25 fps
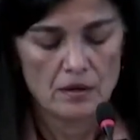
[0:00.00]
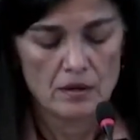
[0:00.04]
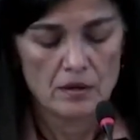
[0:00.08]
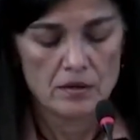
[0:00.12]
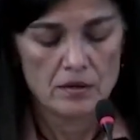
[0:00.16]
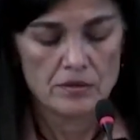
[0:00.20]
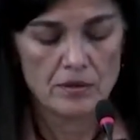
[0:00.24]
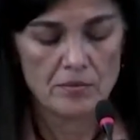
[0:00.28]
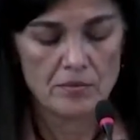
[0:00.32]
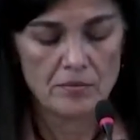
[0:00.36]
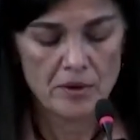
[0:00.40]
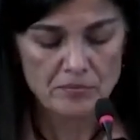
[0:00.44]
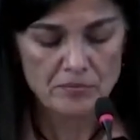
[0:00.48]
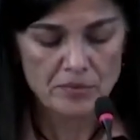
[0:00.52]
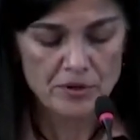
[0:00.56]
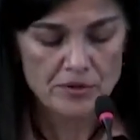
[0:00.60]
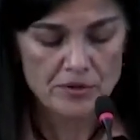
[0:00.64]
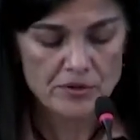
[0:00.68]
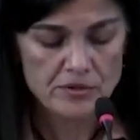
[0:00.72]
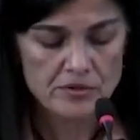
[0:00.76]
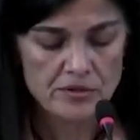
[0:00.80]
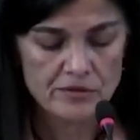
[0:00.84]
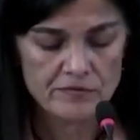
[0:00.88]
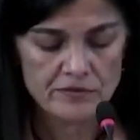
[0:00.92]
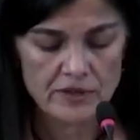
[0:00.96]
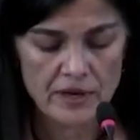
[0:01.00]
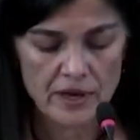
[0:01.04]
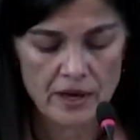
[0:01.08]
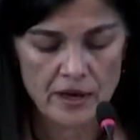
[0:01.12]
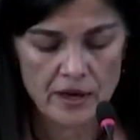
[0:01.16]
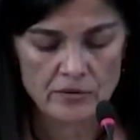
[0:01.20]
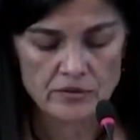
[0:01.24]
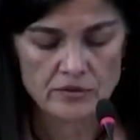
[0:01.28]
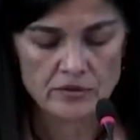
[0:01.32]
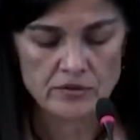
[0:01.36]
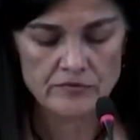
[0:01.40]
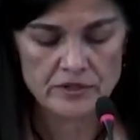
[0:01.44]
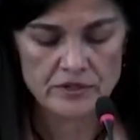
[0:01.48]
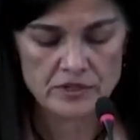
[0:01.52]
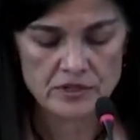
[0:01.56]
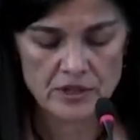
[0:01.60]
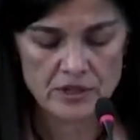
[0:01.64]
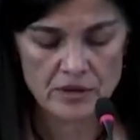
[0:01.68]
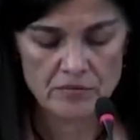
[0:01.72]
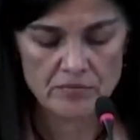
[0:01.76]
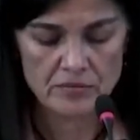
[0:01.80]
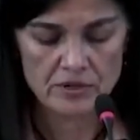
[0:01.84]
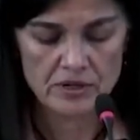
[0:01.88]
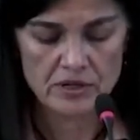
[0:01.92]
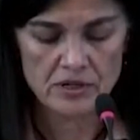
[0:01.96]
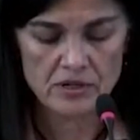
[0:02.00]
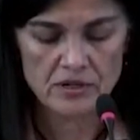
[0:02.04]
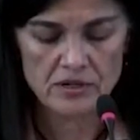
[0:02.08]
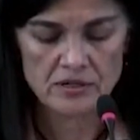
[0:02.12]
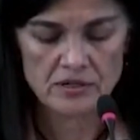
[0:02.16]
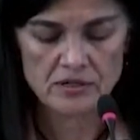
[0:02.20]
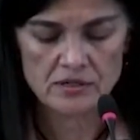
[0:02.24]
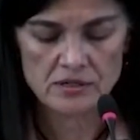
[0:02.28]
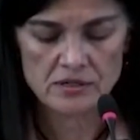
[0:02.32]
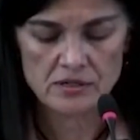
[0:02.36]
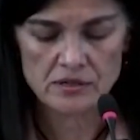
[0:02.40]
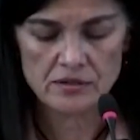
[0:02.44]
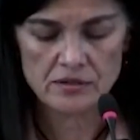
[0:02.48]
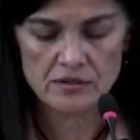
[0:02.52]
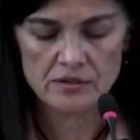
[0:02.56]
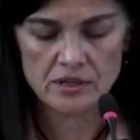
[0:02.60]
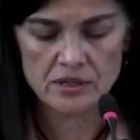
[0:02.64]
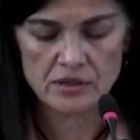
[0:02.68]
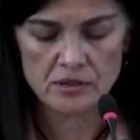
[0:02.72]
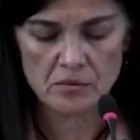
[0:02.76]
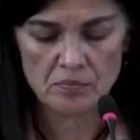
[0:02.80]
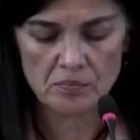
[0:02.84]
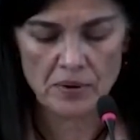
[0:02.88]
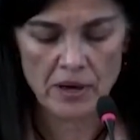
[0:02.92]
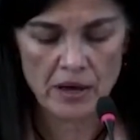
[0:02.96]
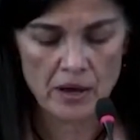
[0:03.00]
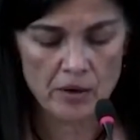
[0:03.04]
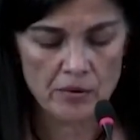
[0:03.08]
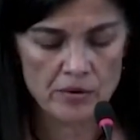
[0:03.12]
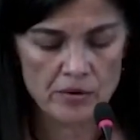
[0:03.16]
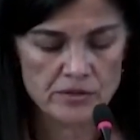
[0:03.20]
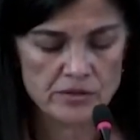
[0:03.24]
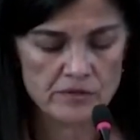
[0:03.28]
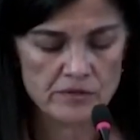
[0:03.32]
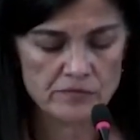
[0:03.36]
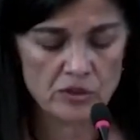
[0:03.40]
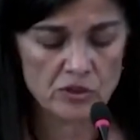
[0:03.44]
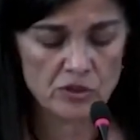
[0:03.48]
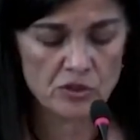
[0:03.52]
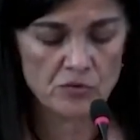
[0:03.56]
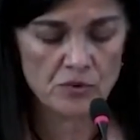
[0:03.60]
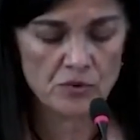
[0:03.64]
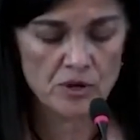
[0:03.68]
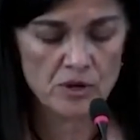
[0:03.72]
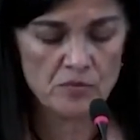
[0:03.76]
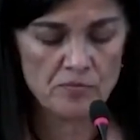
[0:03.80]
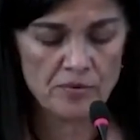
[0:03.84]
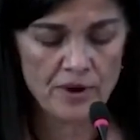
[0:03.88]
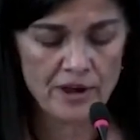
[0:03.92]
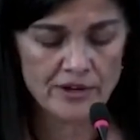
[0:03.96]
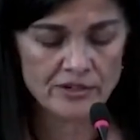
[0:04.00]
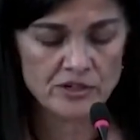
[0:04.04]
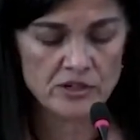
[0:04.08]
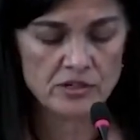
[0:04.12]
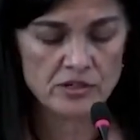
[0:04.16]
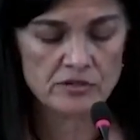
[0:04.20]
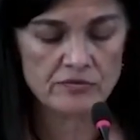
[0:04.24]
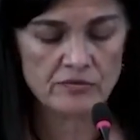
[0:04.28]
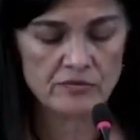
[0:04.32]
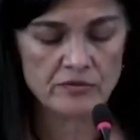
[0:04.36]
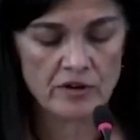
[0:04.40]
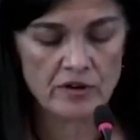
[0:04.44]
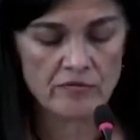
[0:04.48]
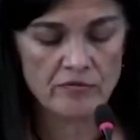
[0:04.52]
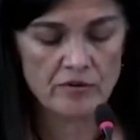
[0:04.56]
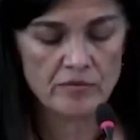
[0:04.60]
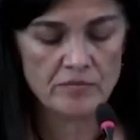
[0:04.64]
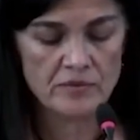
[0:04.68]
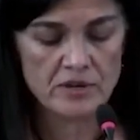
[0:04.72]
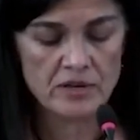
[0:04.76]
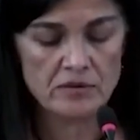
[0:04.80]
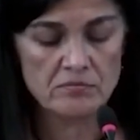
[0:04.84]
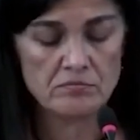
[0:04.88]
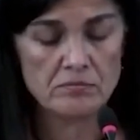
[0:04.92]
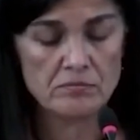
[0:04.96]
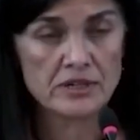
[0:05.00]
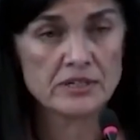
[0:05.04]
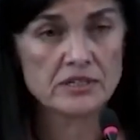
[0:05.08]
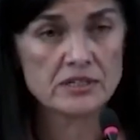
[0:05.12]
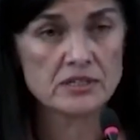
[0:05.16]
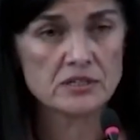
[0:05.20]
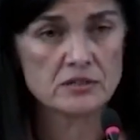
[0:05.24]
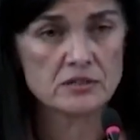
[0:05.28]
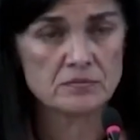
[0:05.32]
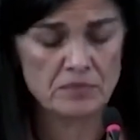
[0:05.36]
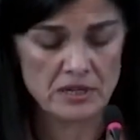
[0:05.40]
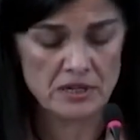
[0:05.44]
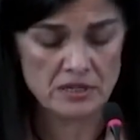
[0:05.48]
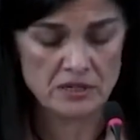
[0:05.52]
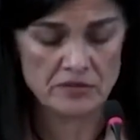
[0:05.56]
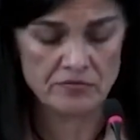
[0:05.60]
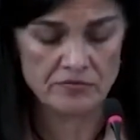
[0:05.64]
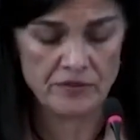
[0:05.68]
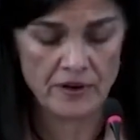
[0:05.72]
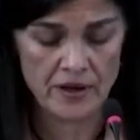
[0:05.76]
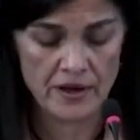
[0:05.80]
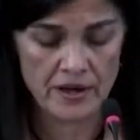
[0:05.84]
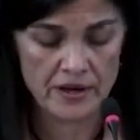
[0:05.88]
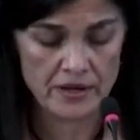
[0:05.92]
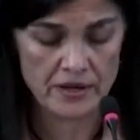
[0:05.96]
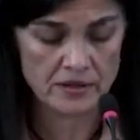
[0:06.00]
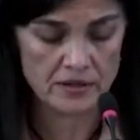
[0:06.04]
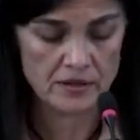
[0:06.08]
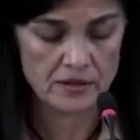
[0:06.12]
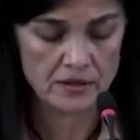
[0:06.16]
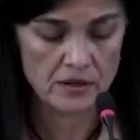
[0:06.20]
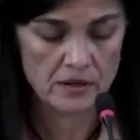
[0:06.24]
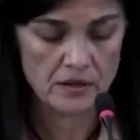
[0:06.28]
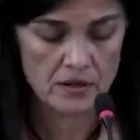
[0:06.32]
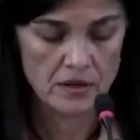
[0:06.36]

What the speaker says: "The members of the House of Assembly consider that the powers of the three branches of government must be defined.